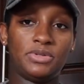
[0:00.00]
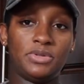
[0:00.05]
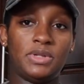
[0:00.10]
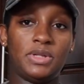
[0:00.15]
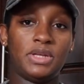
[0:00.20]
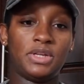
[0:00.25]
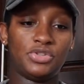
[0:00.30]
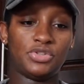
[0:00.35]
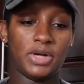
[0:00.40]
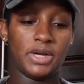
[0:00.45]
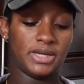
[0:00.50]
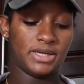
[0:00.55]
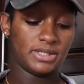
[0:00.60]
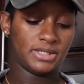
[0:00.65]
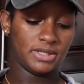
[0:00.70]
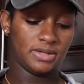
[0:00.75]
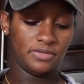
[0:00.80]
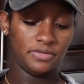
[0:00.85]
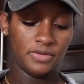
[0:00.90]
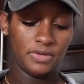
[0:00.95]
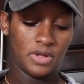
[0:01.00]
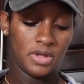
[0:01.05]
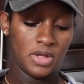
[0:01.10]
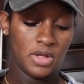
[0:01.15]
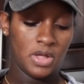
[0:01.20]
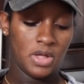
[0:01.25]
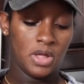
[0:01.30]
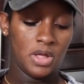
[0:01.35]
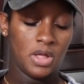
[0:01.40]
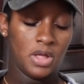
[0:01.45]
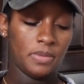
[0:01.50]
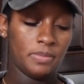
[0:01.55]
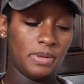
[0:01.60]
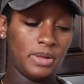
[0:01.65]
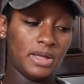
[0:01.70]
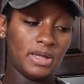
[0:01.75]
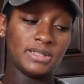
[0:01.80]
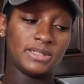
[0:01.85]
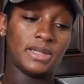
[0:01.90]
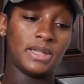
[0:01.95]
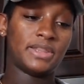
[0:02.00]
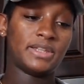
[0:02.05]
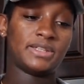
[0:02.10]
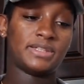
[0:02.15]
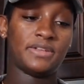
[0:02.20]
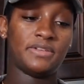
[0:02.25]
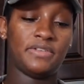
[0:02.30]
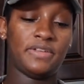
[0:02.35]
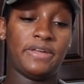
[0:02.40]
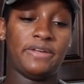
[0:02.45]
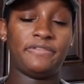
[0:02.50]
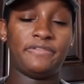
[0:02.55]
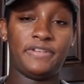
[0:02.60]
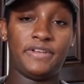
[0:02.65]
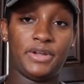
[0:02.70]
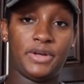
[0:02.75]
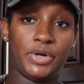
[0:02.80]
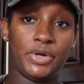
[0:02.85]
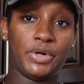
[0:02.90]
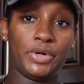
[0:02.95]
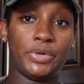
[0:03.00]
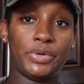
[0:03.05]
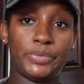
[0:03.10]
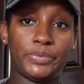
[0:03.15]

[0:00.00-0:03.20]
so they can dry and stuff because the other stuff can't fit her.